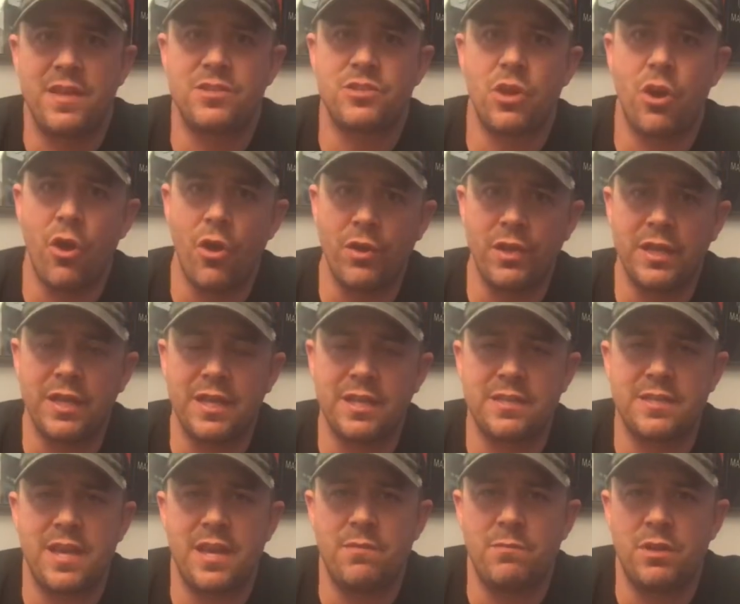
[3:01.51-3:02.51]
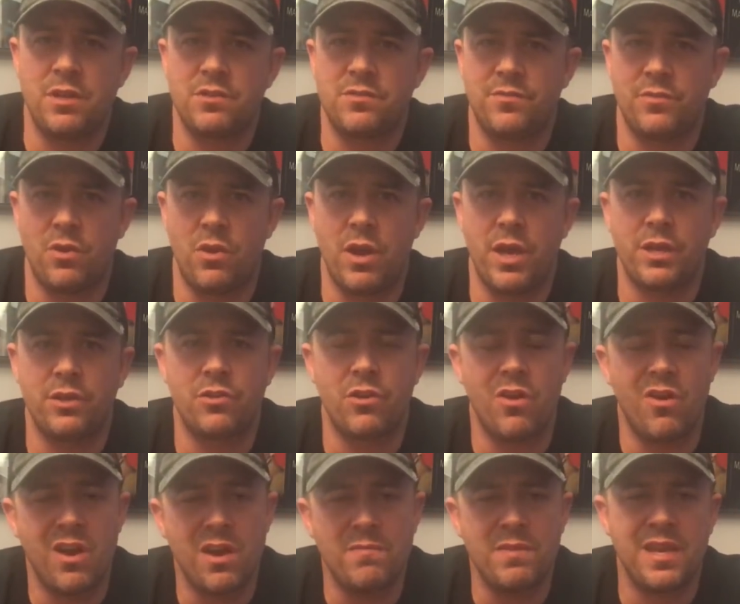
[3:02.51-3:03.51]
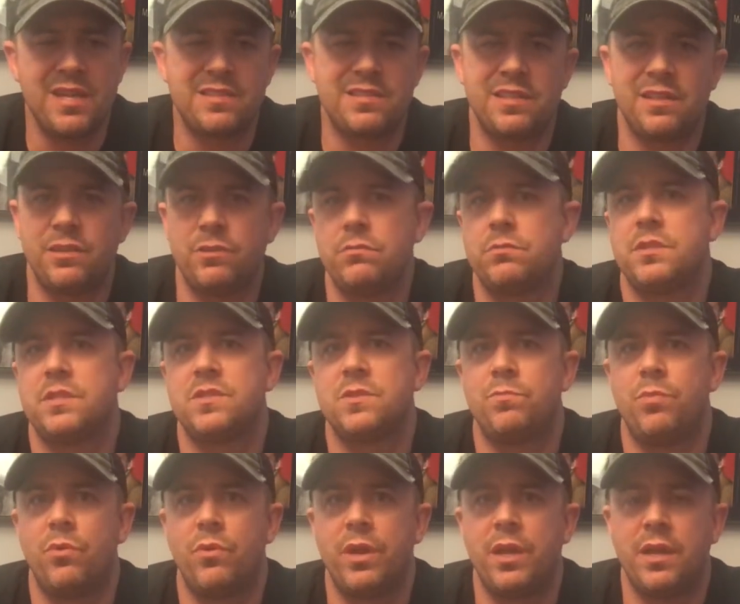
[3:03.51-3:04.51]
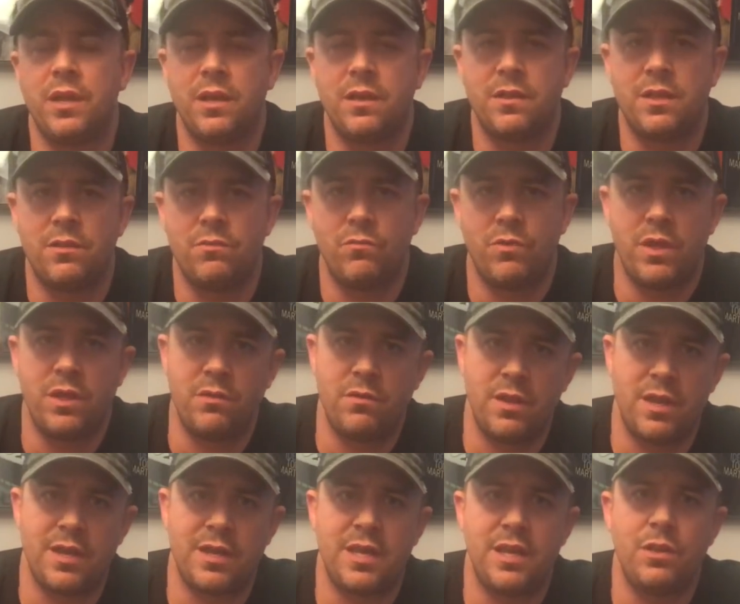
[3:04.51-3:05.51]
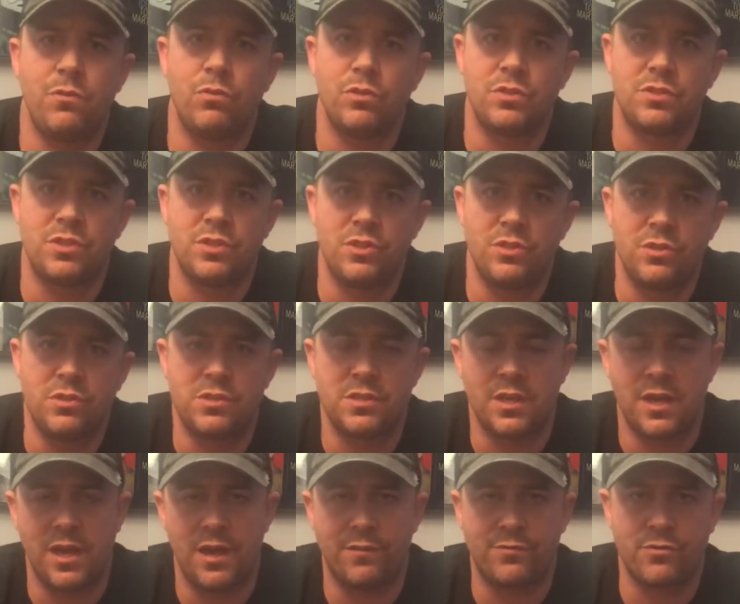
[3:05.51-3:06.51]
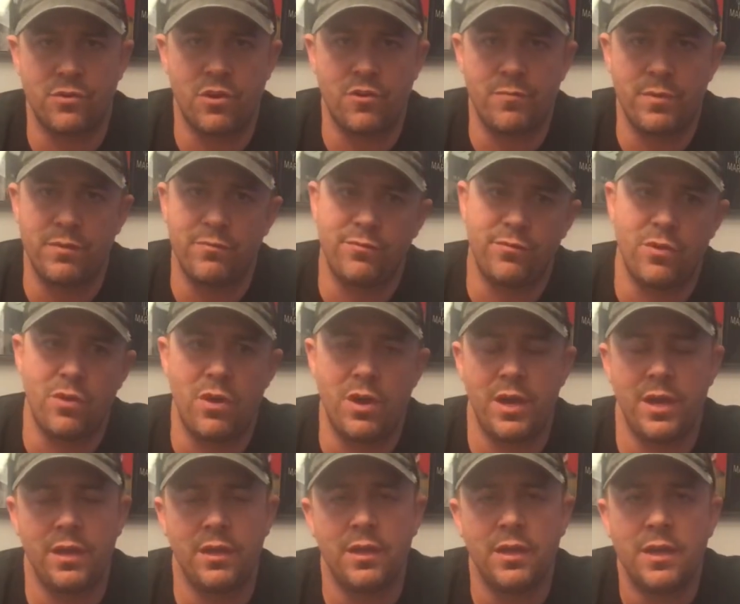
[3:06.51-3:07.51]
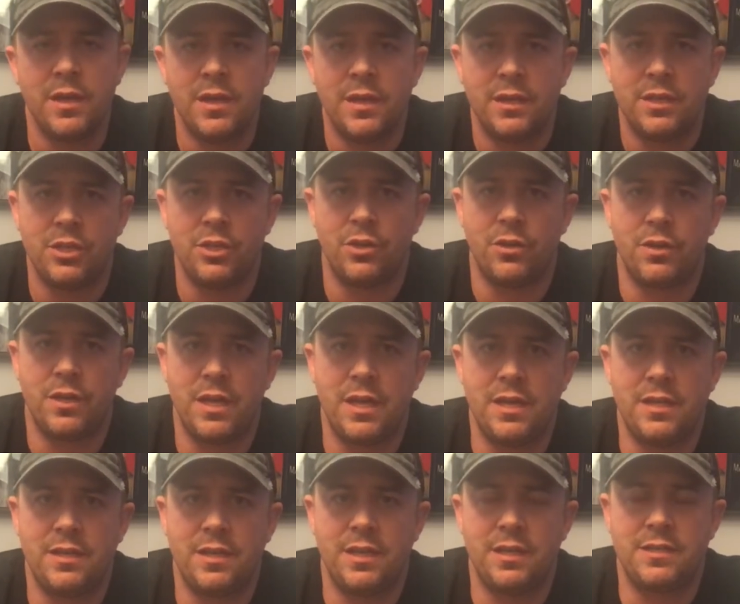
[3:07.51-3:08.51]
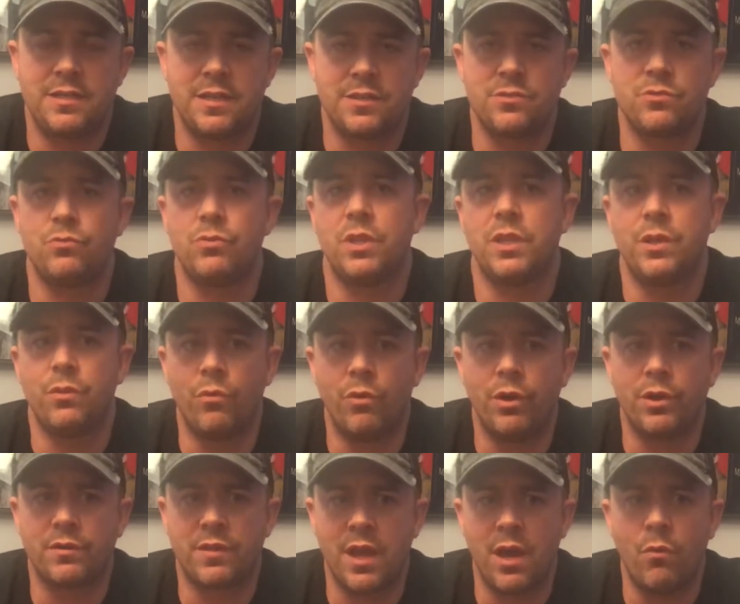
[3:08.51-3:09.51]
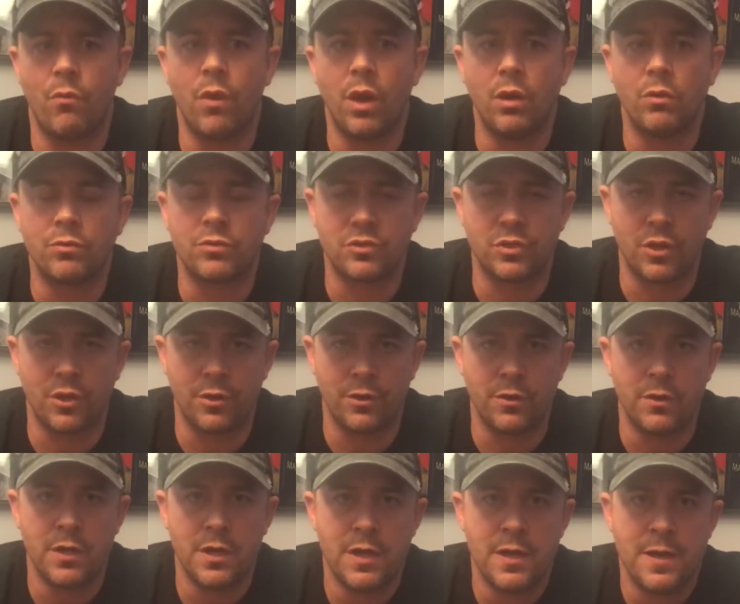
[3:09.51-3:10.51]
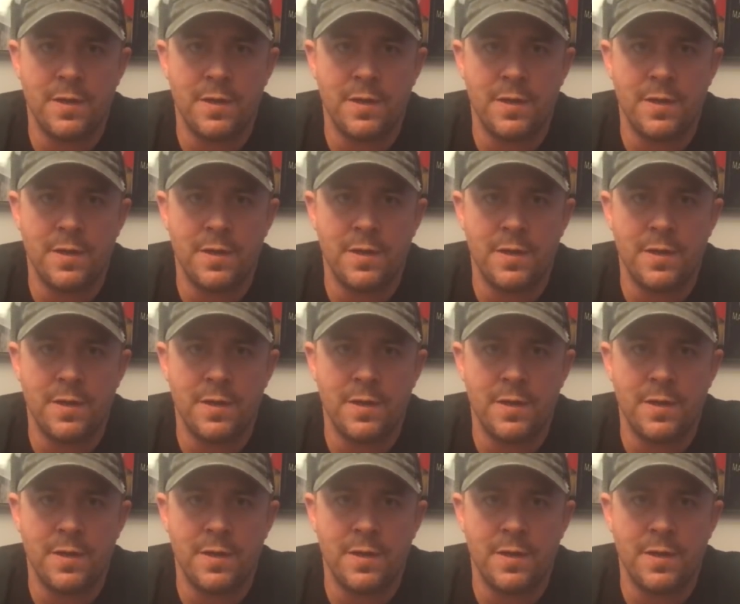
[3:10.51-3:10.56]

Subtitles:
then to only get 10 minutes flying time, it's a little disappointing. And then when a kid wants to use it after I've been flying, you know, it doesn't really work that well. So